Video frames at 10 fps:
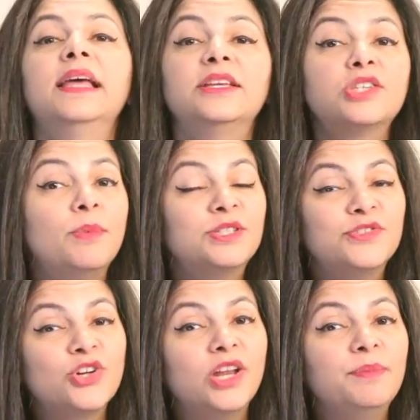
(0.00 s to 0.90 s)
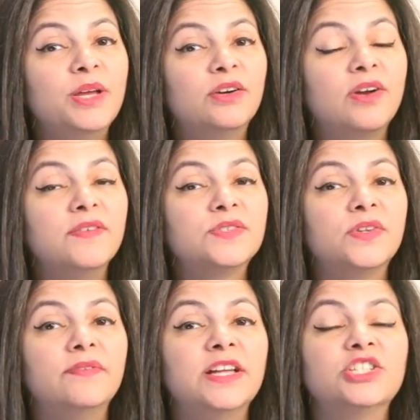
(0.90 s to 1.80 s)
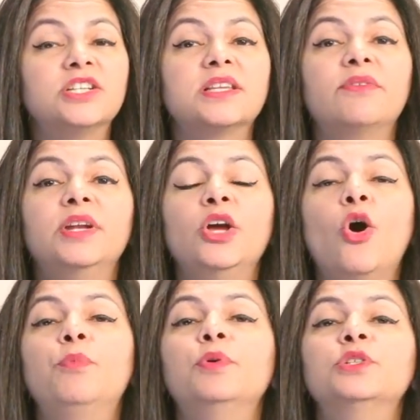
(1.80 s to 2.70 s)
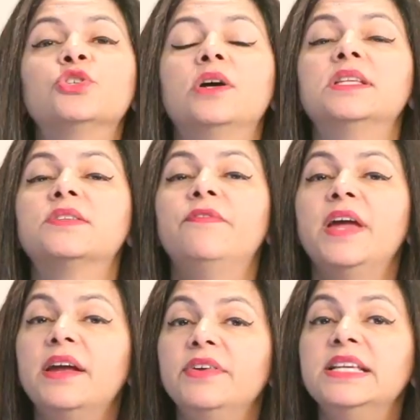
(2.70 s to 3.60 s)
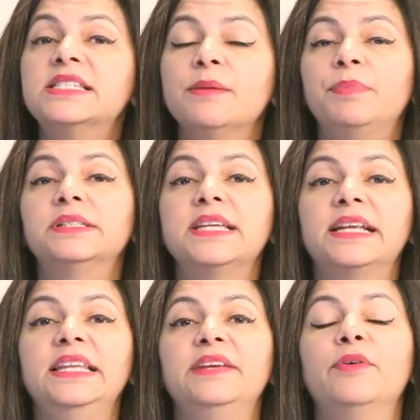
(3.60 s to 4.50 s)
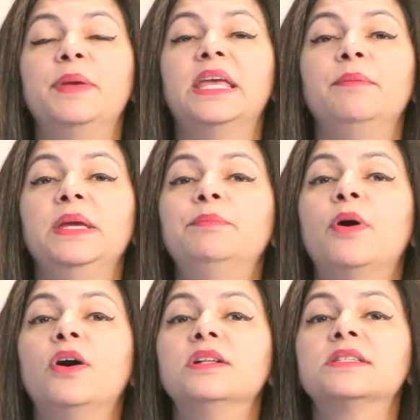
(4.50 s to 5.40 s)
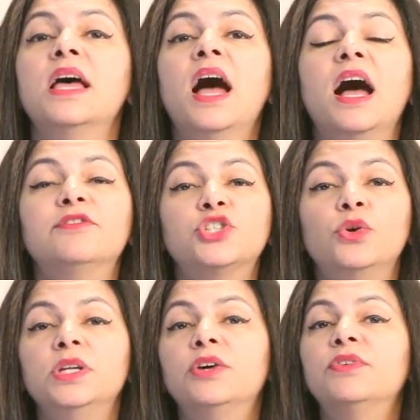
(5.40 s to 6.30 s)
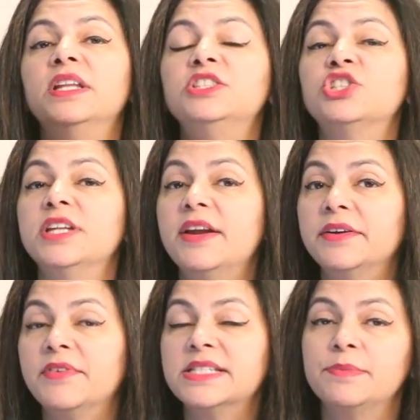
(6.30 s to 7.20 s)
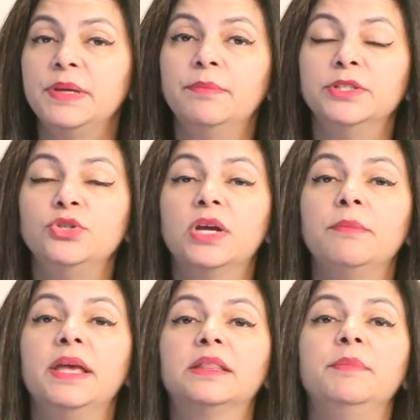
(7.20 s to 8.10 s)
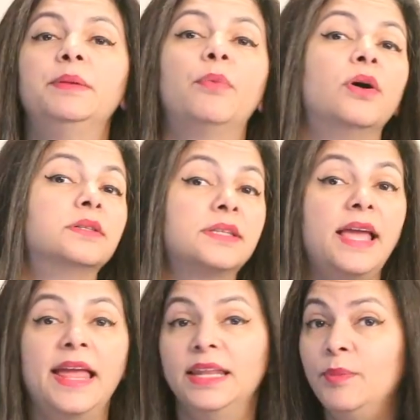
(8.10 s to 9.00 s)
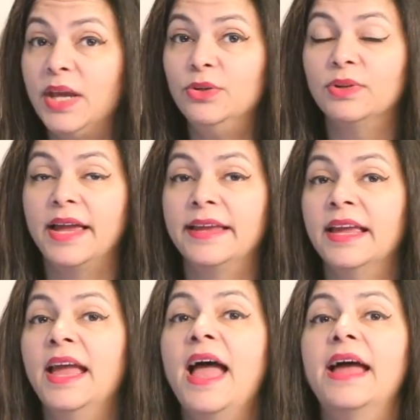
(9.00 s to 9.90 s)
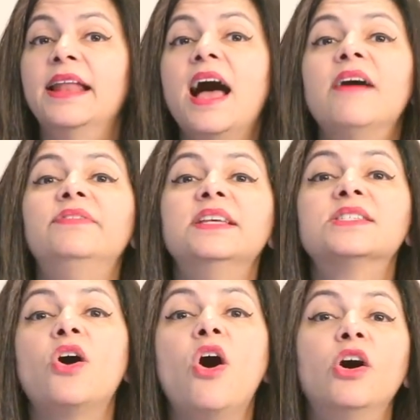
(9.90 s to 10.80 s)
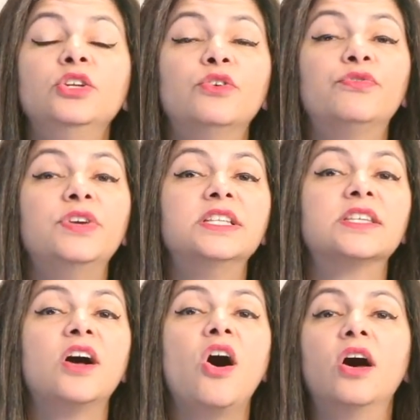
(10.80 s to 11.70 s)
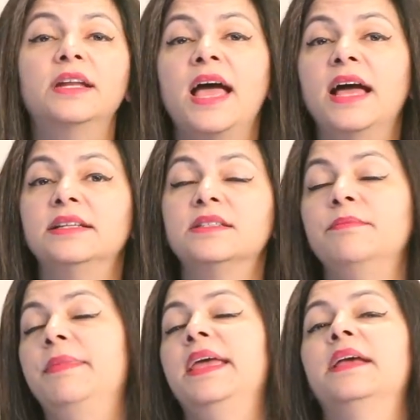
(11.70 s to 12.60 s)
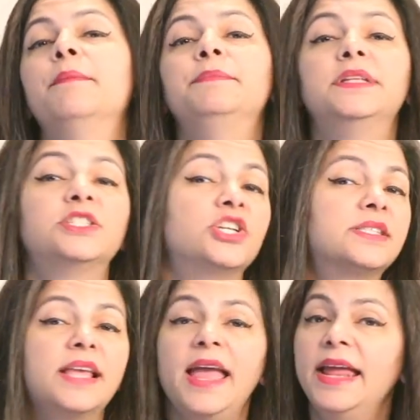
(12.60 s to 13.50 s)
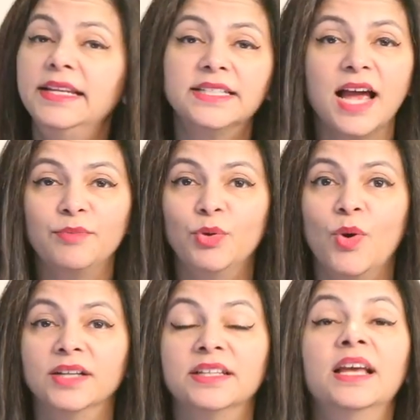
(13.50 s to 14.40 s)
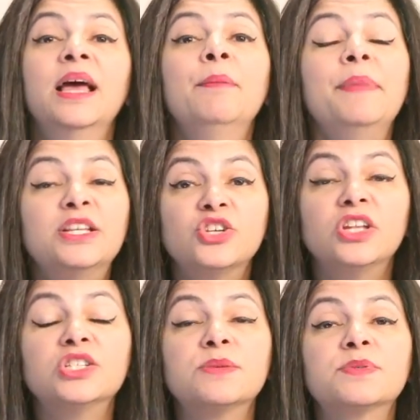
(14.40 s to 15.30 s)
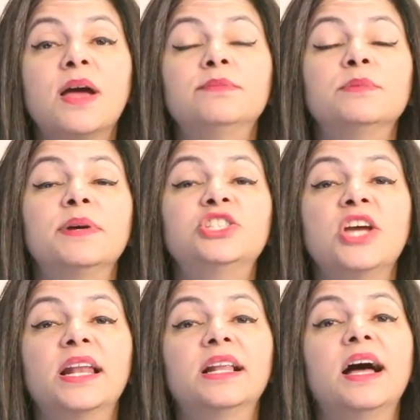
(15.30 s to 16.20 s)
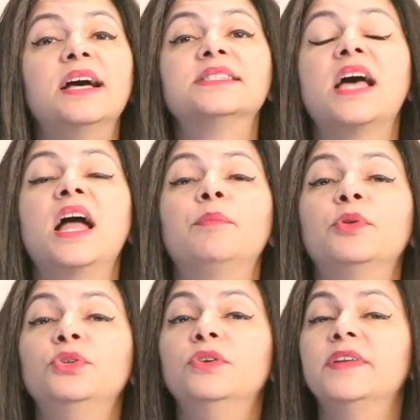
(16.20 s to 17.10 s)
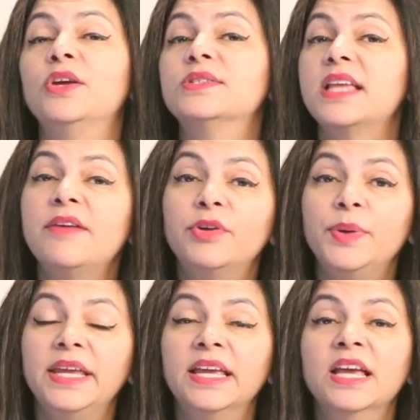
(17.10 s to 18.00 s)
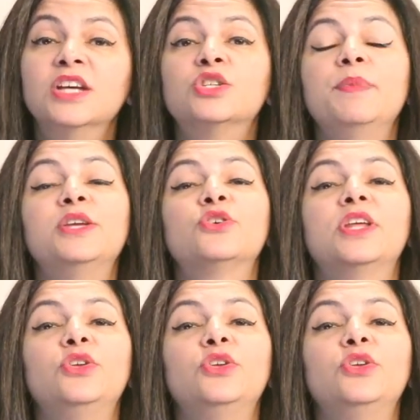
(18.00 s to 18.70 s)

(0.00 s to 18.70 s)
Thank you so much for joining me on Kravings Food Adventures. I really hope you enjoyed this very simple technique for making meatballs. I've shown you a really generic recipe, but you can make the meatballs any way you like and have this in your freezer on hand to make dishes anytime you want. Make sure that you subscribe to my channel, guys. I upload new videos every week, so make sure